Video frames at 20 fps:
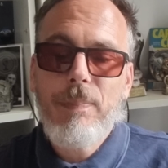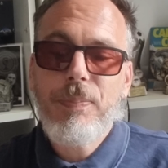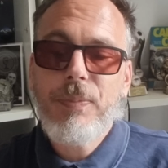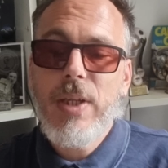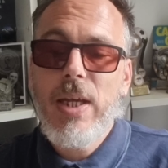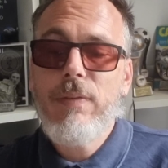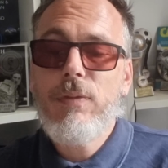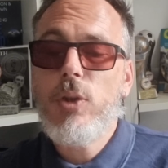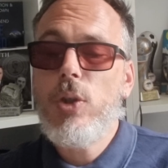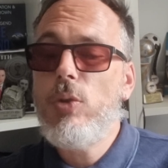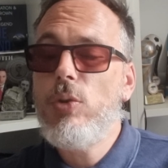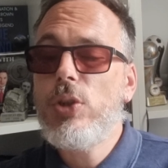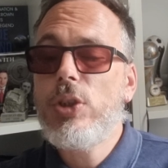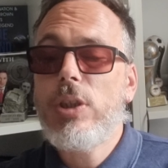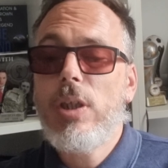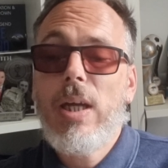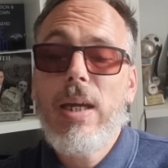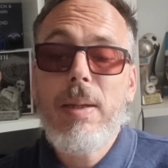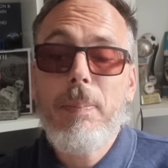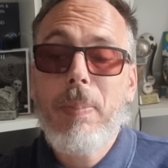They've used
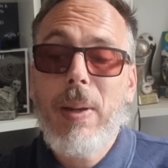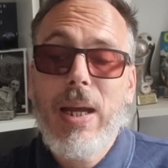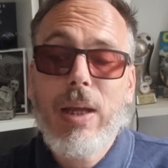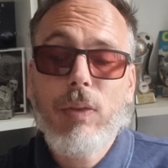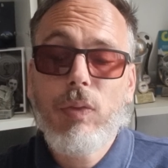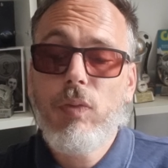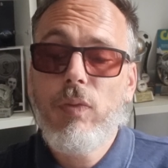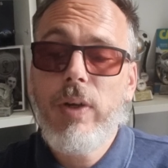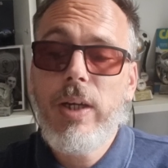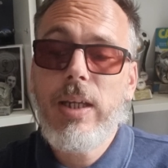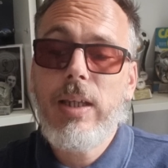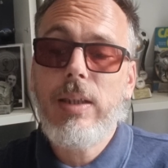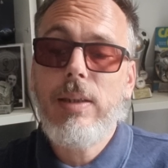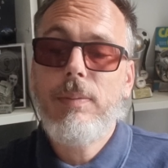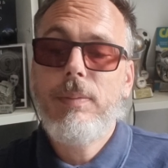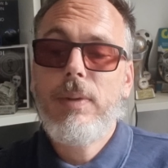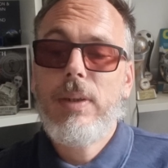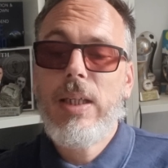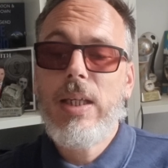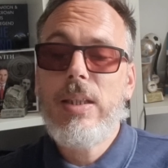a back 3
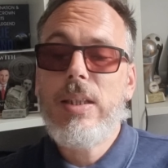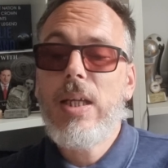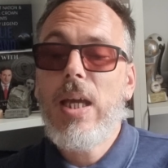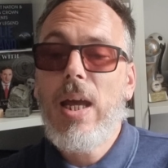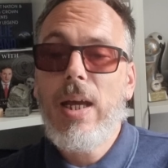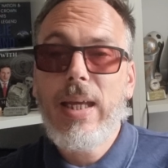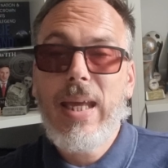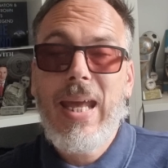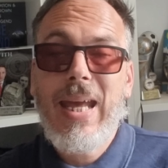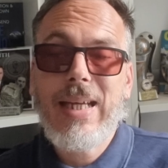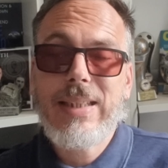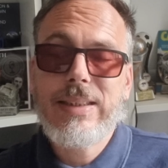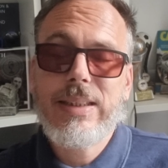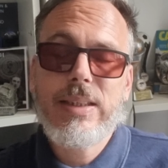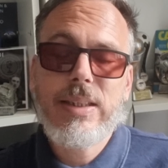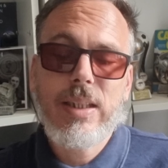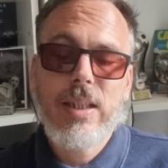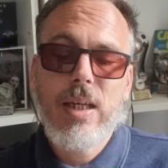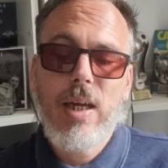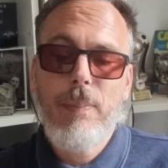in the
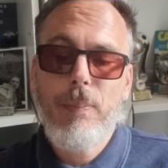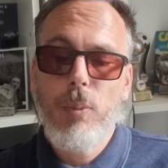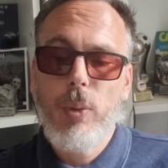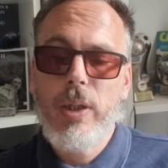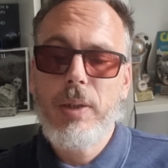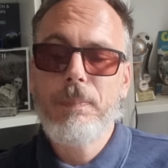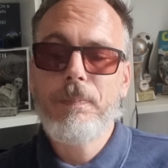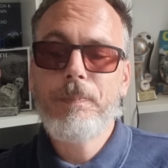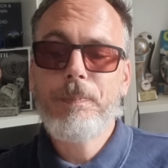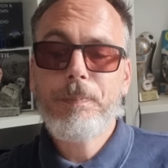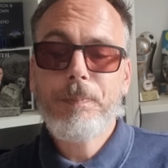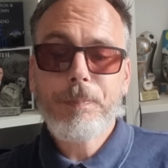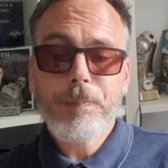Exeter Cup win.